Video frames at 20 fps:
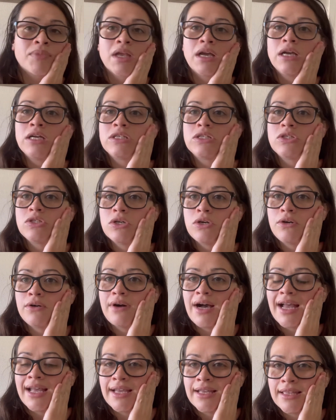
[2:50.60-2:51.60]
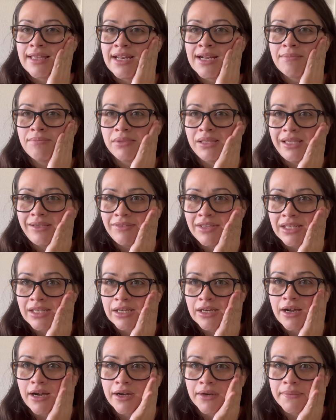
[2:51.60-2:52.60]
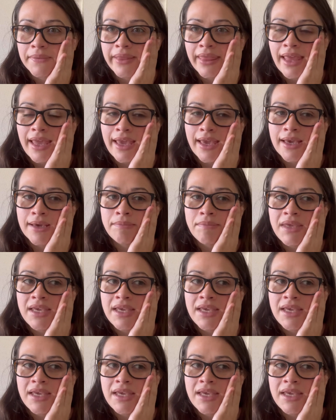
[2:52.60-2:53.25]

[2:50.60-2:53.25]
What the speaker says: so I ended up leaving the car with him.